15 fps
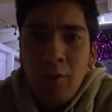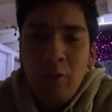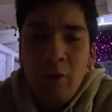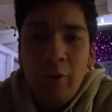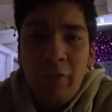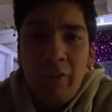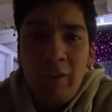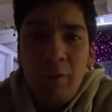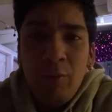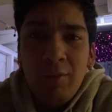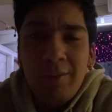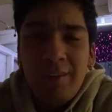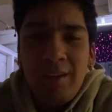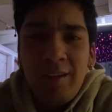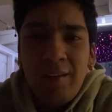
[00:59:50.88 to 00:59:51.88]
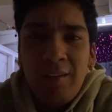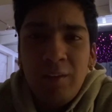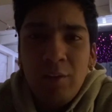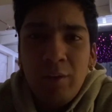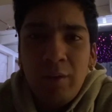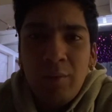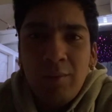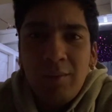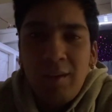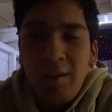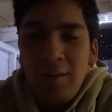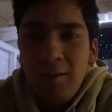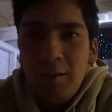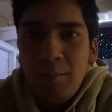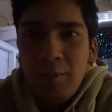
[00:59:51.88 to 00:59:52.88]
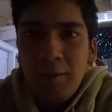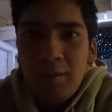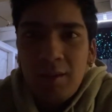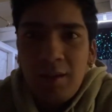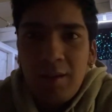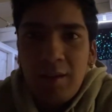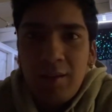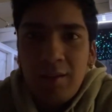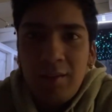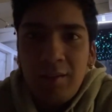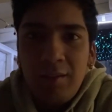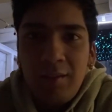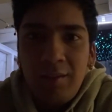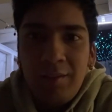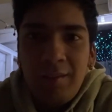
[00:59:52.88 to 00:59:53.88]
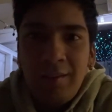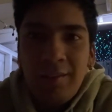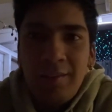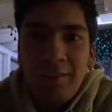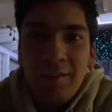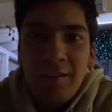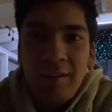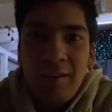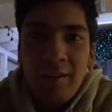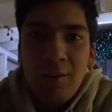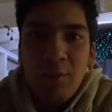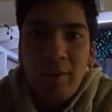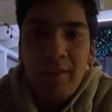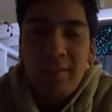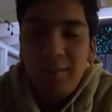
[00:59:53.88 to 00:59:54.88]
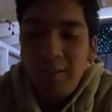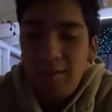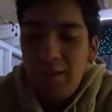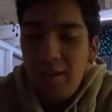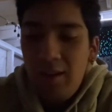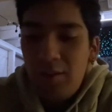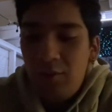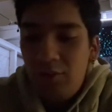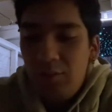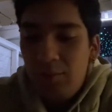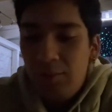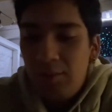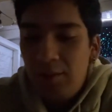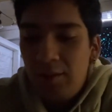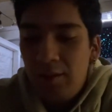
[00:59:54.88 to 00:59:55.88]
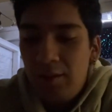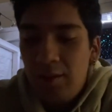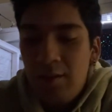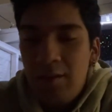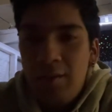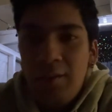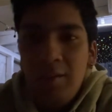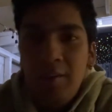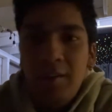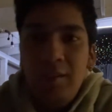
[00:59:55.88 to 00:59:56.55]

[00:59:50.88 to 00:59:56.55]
I don't know if he was saying DOA was saying it, but that he thinks he's gonna get arrested again or something like that.